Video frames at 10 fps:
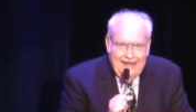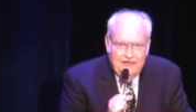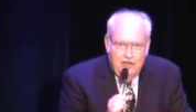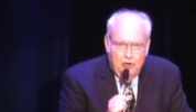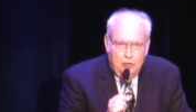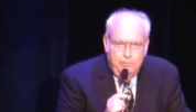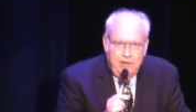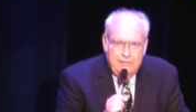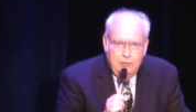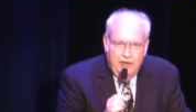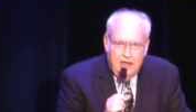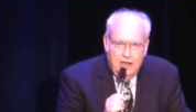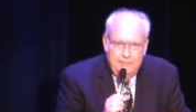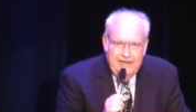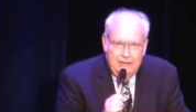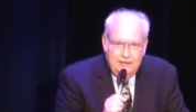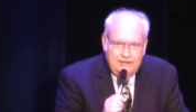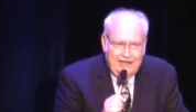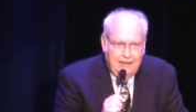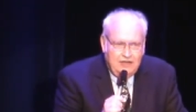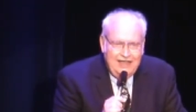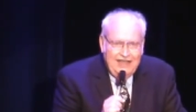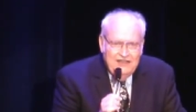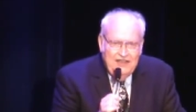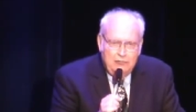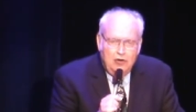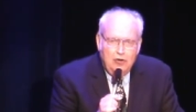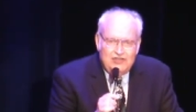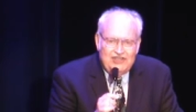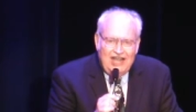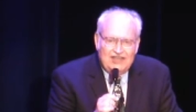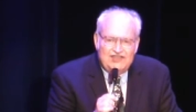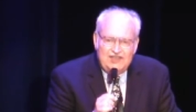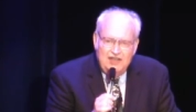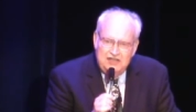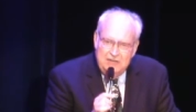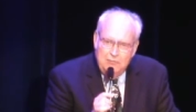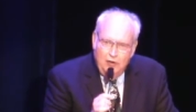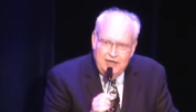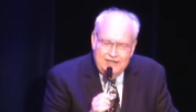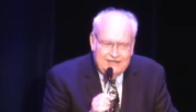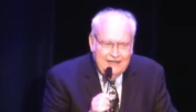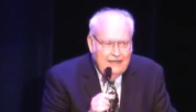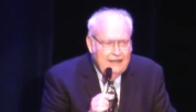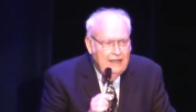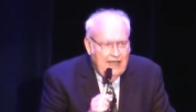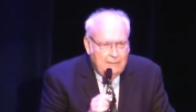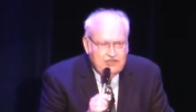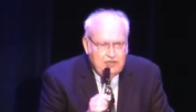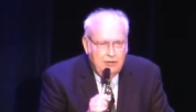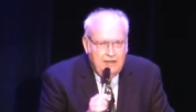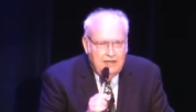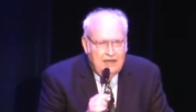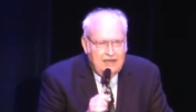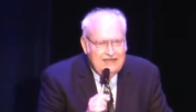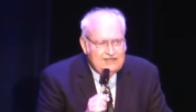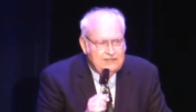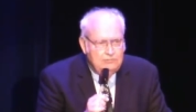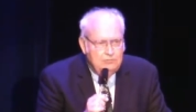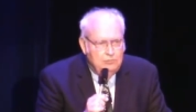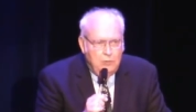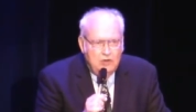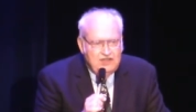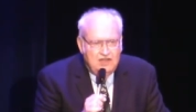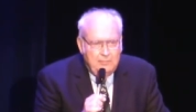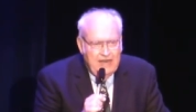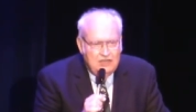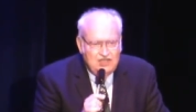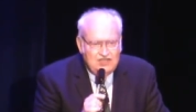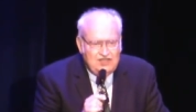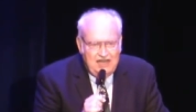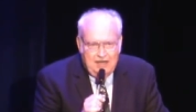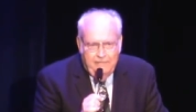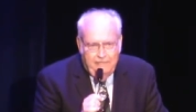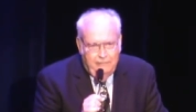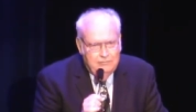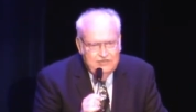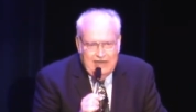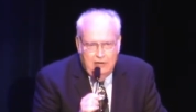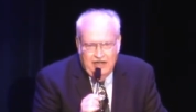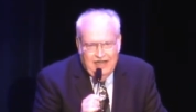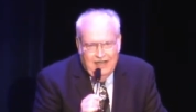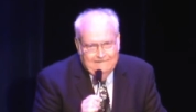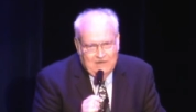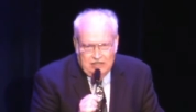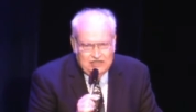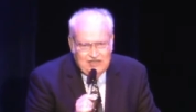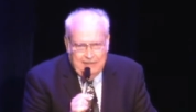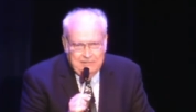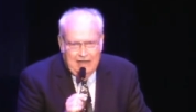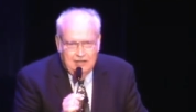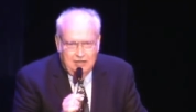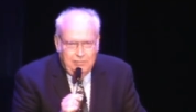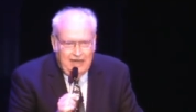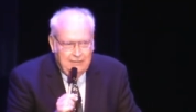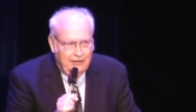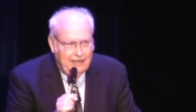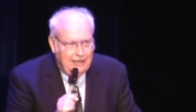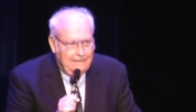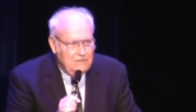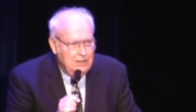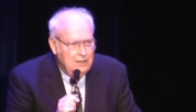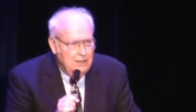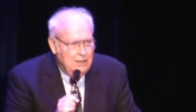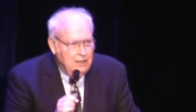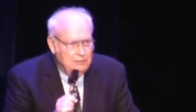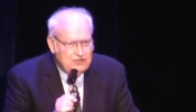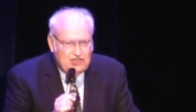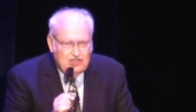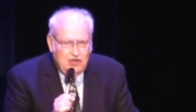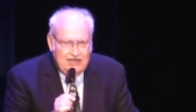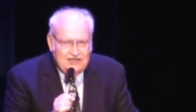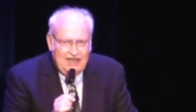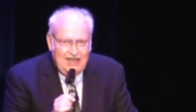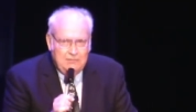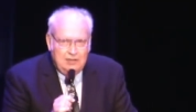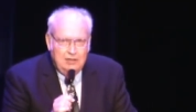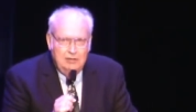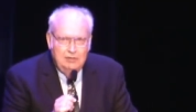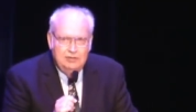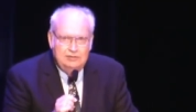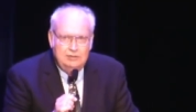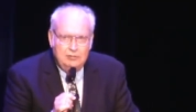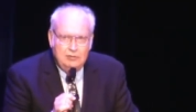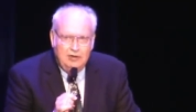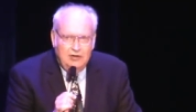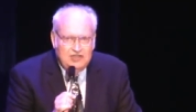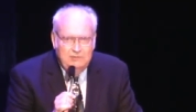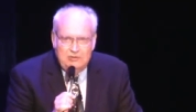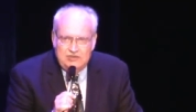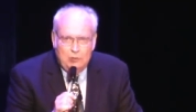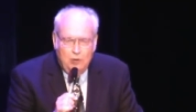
at the old Playboy Club downtown. They rehearsed on Sunday mornings. I'm sure that at least most of the band just stayed up Saturday night and then just came down to the Playboy Club. It was a strange time to, to rehearse, but it was a